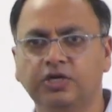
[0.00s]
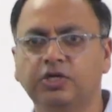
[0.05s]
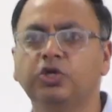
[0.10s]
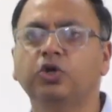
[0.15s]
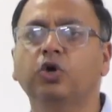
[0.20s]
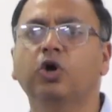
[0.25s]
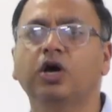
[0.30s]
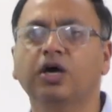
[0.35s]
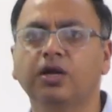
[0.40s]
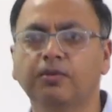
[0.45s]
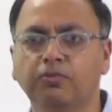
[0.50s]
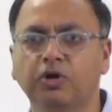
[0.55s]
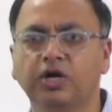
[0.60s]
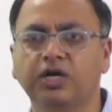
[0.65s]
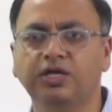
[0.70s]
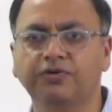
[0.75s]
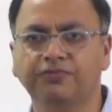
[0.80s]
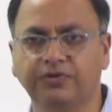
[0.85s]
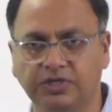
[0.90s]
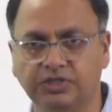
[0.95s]
Your
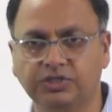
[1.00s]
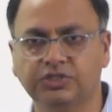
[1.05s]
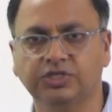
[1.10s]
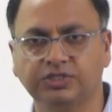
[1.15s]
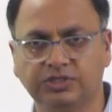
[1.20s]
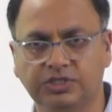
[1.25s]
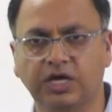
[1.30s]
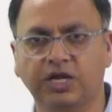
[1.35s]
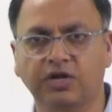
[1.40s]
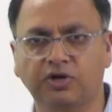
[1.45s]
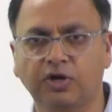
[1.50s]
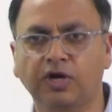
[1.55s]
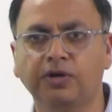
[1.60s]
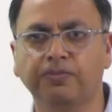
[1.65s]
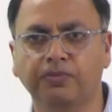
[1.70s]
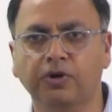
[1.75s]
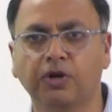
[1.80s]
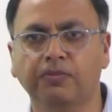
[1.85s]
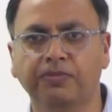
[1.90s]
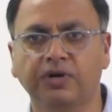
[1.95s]
body functions are
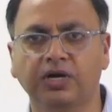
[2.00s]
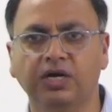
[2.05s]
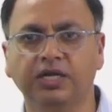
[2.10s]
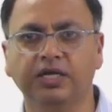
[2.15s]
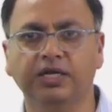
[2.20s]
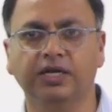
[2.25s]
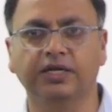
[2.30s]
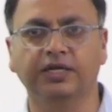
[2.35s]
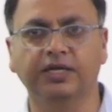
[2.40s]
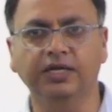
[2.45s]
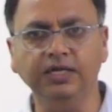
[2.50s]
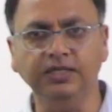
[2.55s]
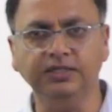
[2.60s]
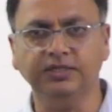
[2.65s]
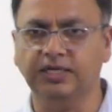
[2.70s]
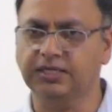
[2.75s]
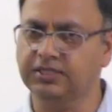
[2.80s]
not properly running,